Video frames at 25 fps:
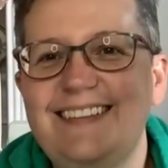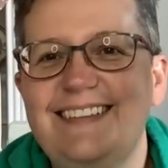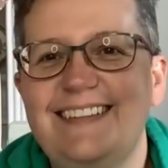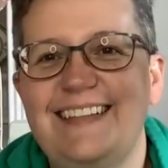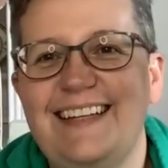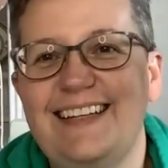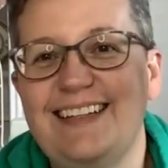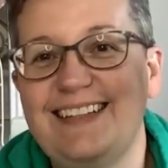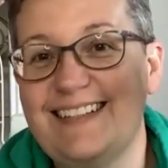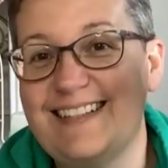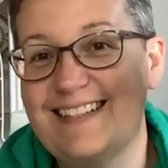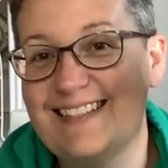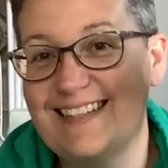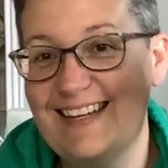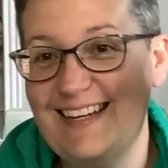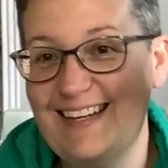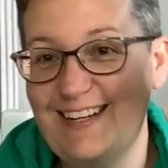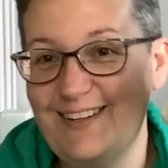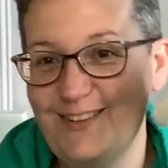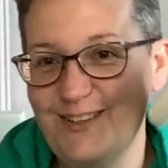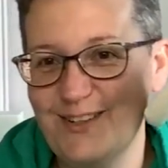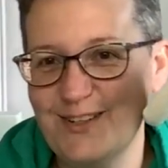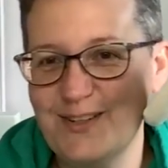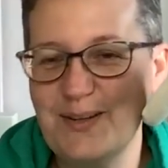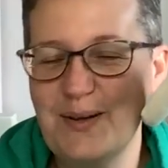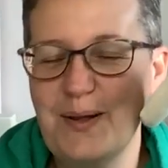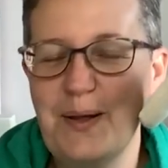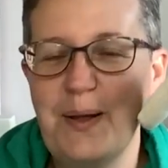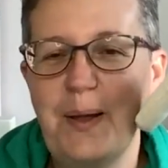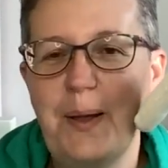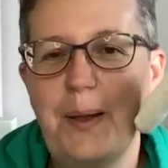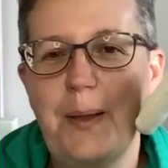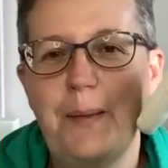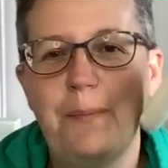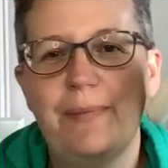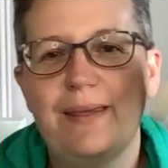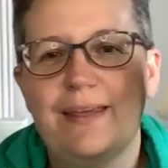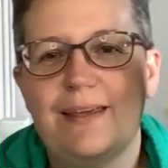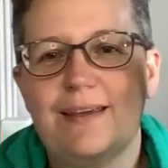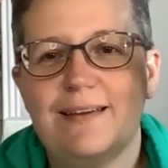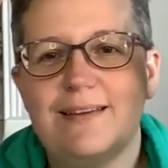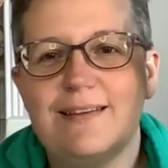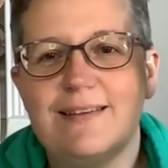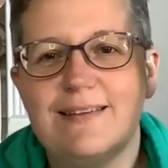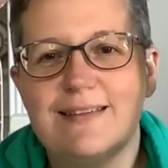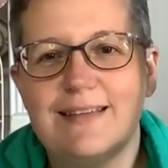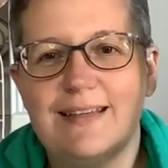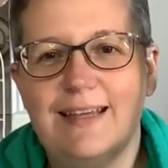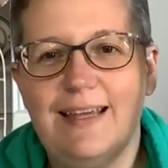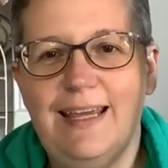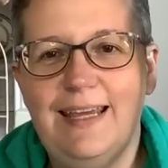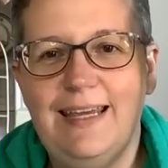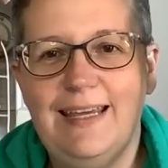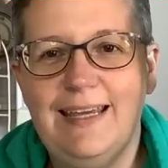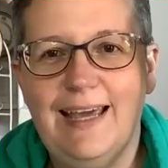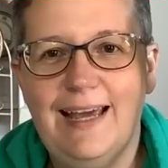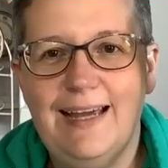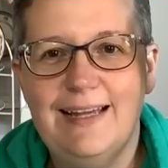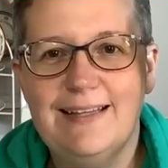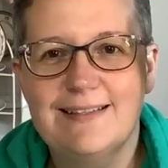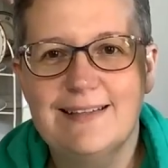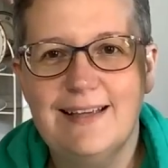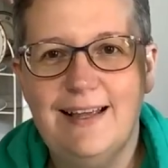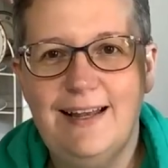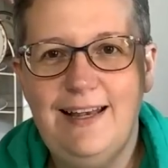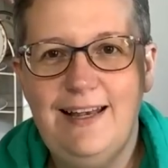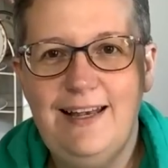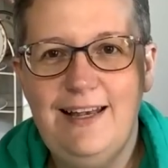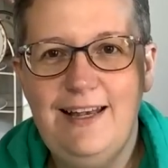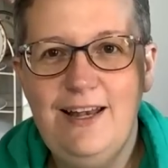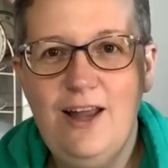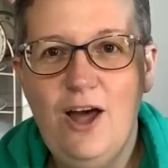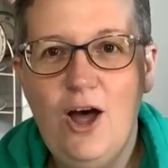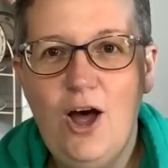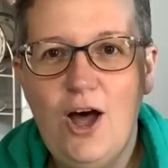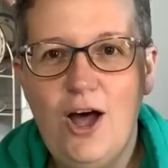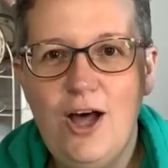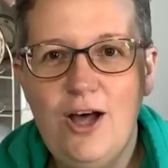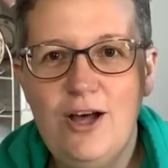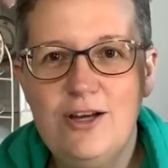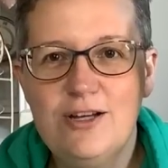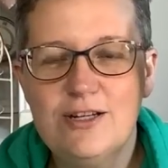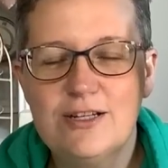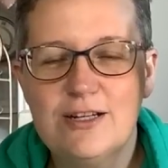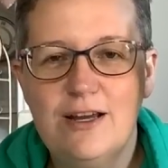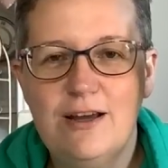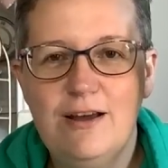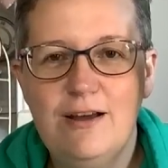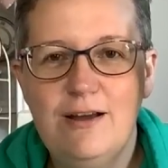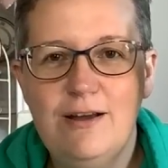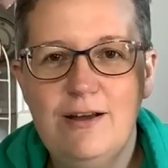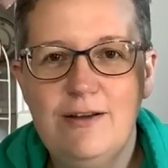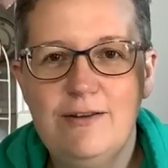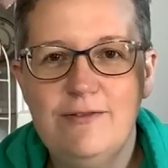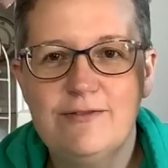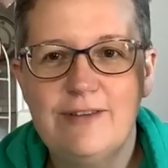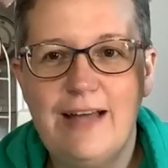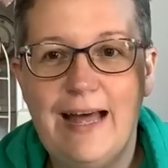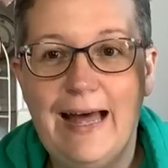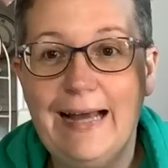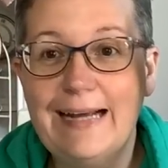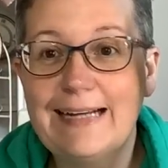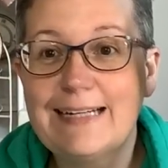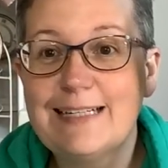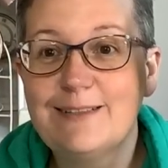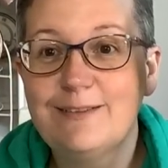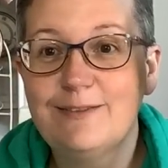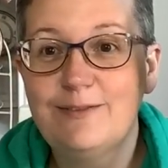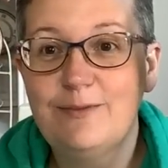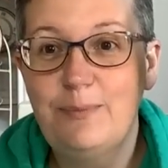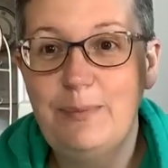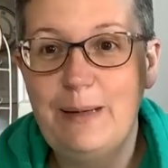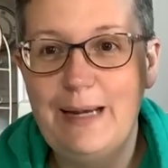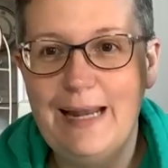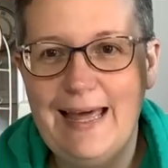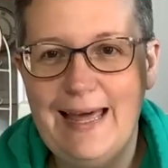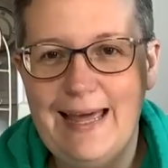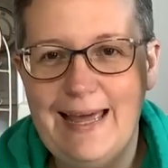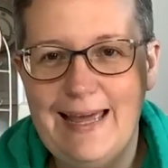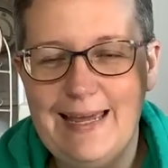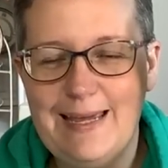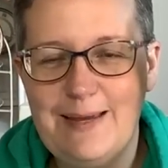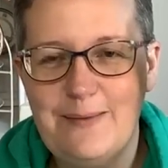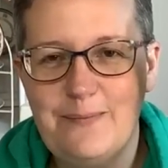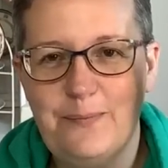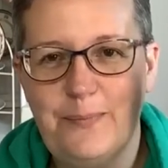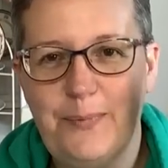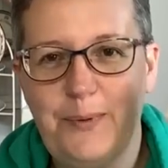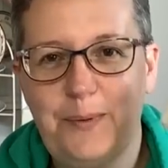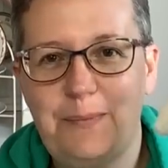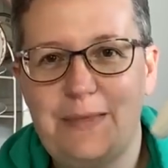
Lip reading: and his ears, because he gets a lot of active play, but